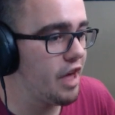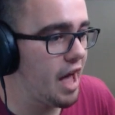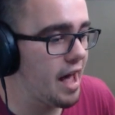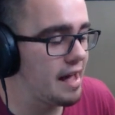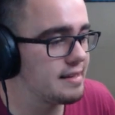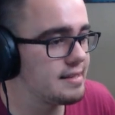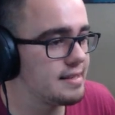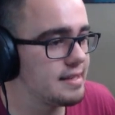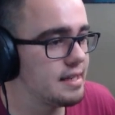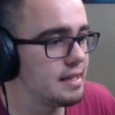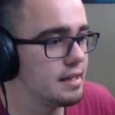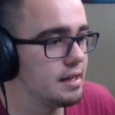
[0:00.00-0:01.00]
that.
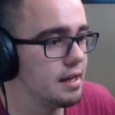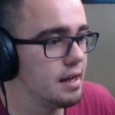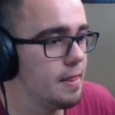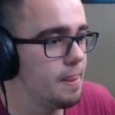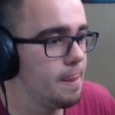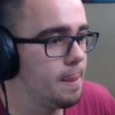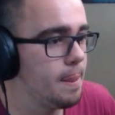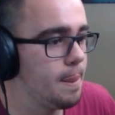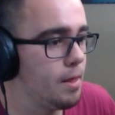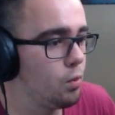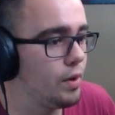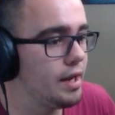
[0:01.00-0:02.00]

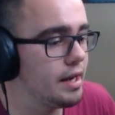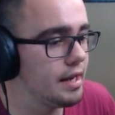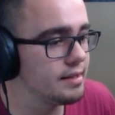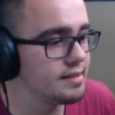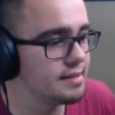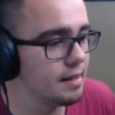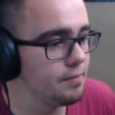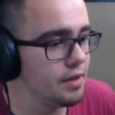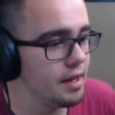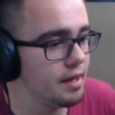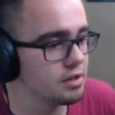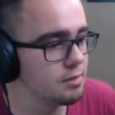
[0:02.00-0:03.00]
We need
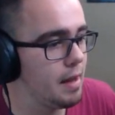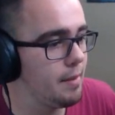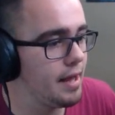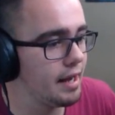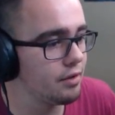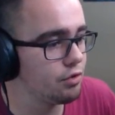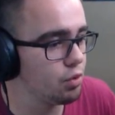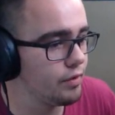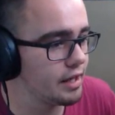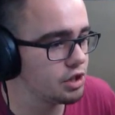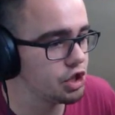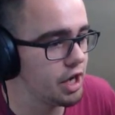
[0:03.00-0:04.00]
something else. Maybe I can throw
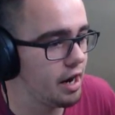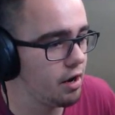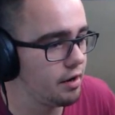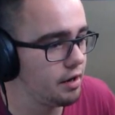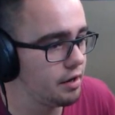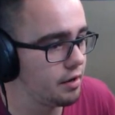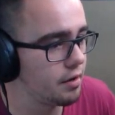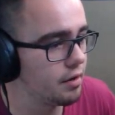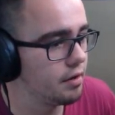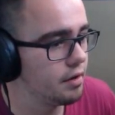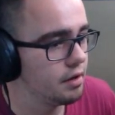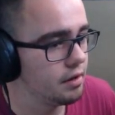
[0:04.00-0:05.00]
that chair in here.
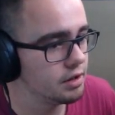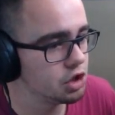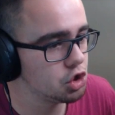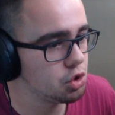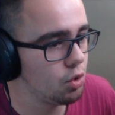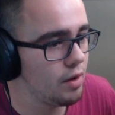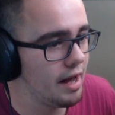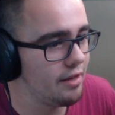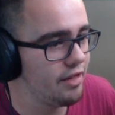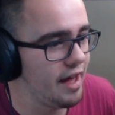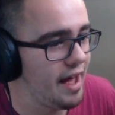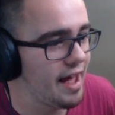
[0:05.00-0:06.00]
Let's try
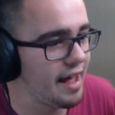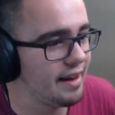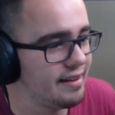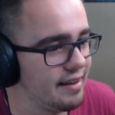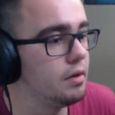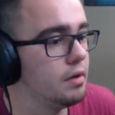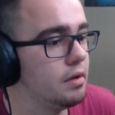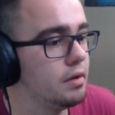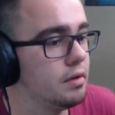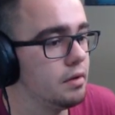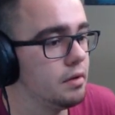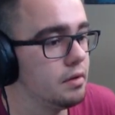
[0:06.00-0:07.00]
that.
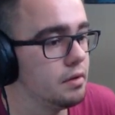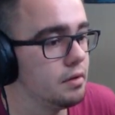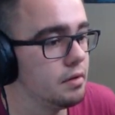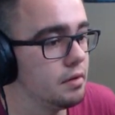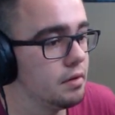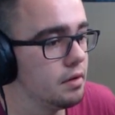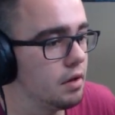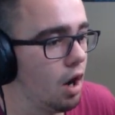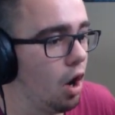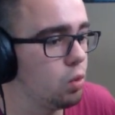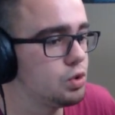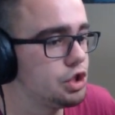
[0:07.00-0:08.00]

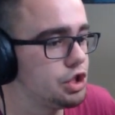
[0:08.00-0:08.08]
Oh,